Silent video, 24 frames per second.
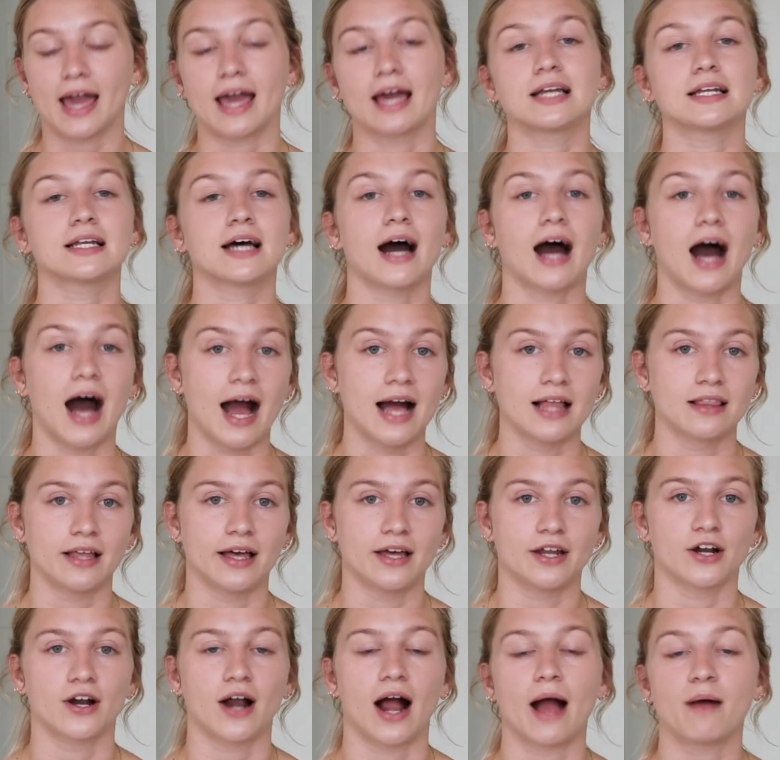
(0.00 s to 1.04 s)
and a
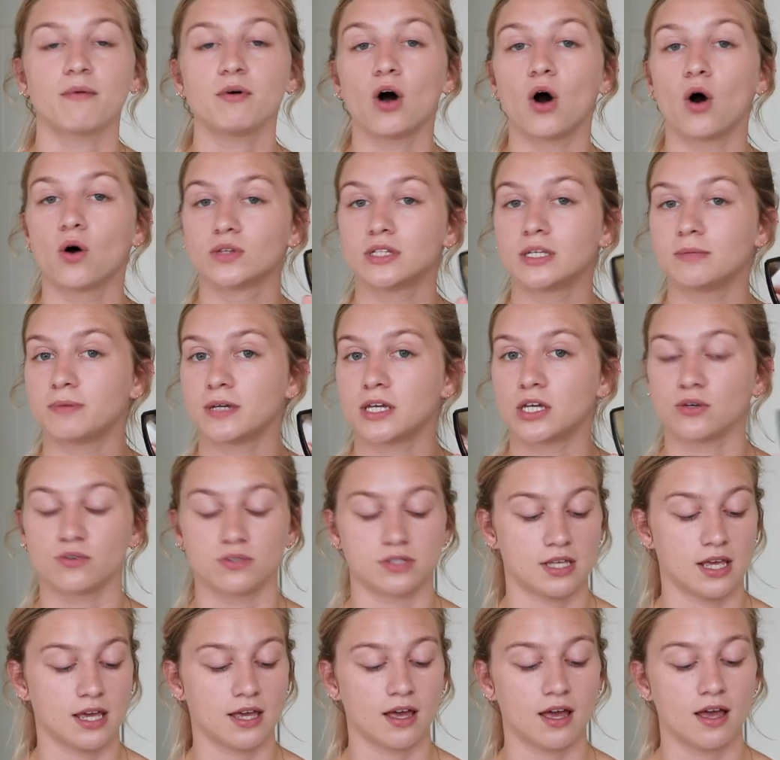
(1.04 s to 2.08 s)
highlighter. I will only be
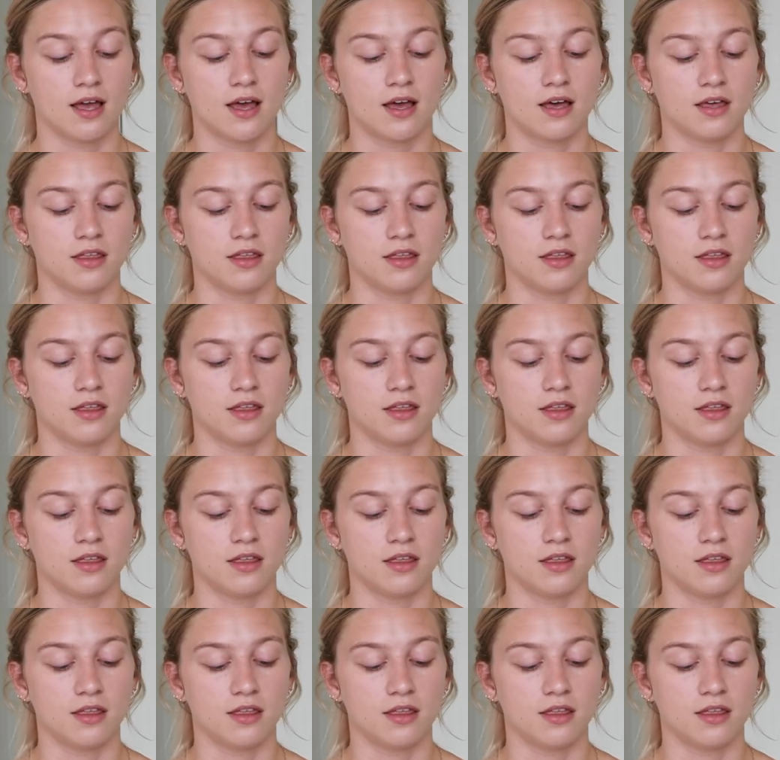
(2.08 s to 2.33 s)
using